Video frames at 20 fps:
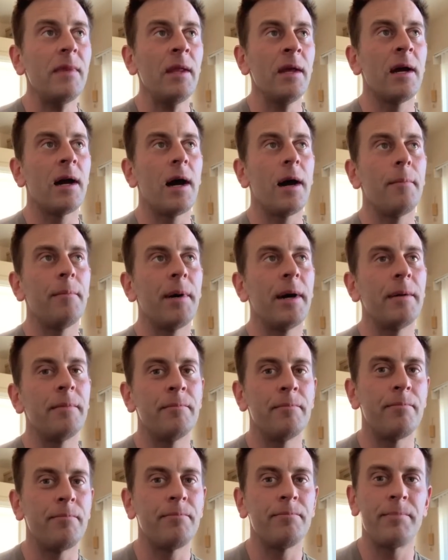but
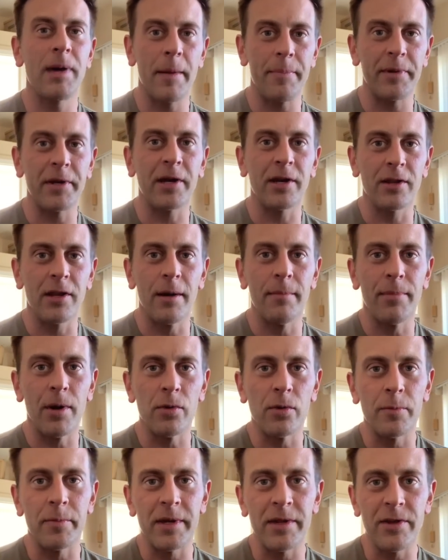BepiColombo
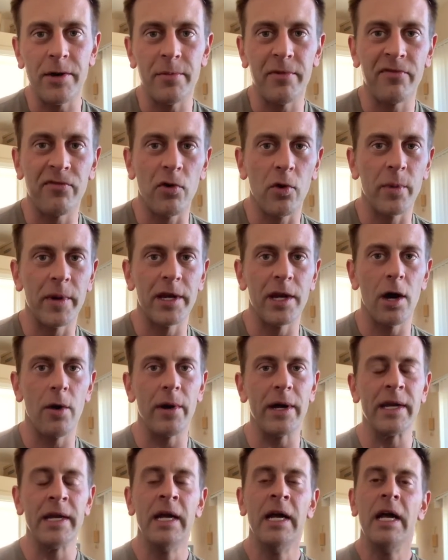will be there before we know
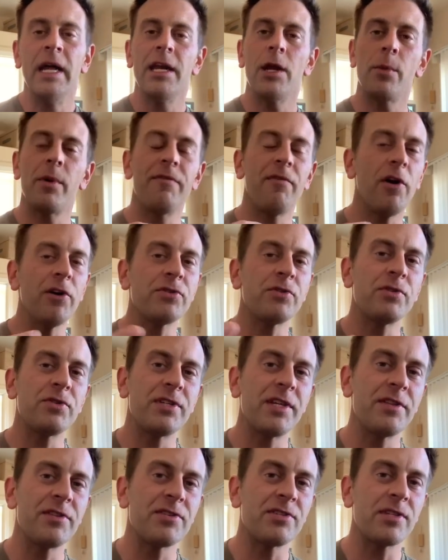it. Now, we've also
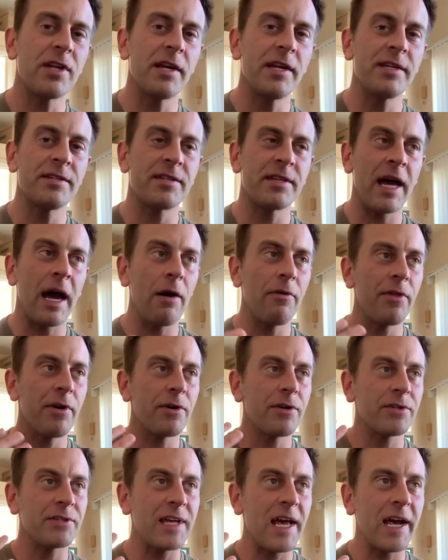seen the studies how
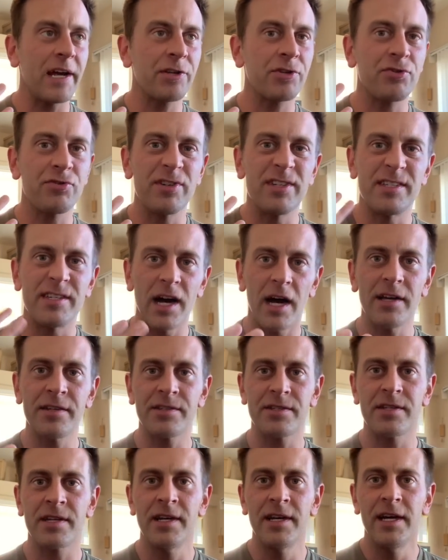there's extra
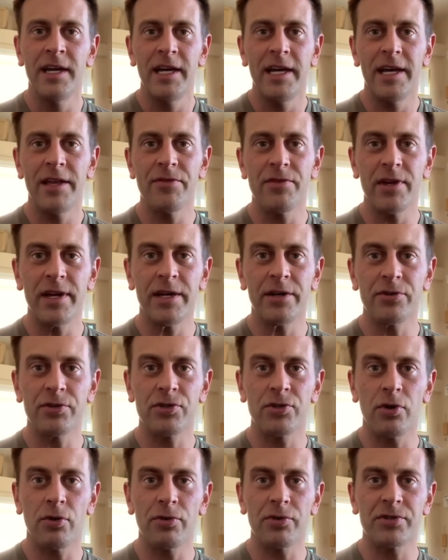dust in the inner
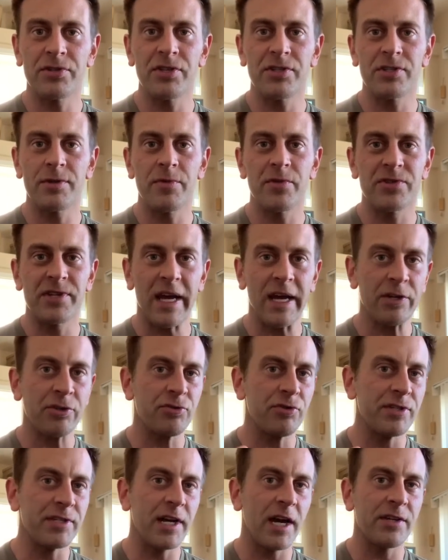solar system. There's
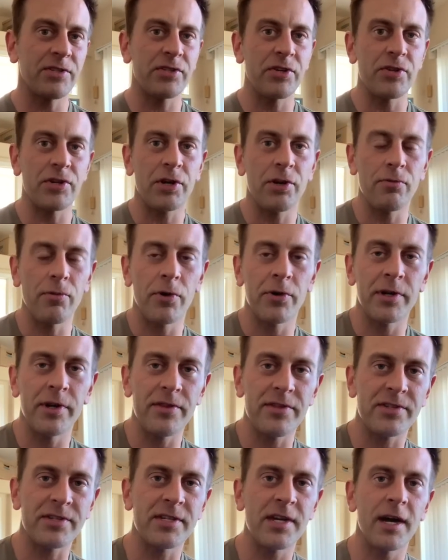extra dust in the corona of
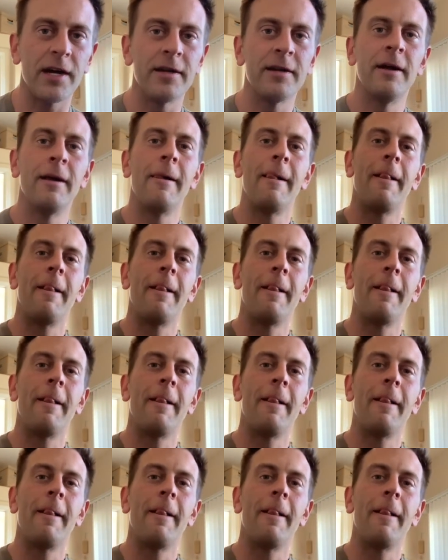the sun,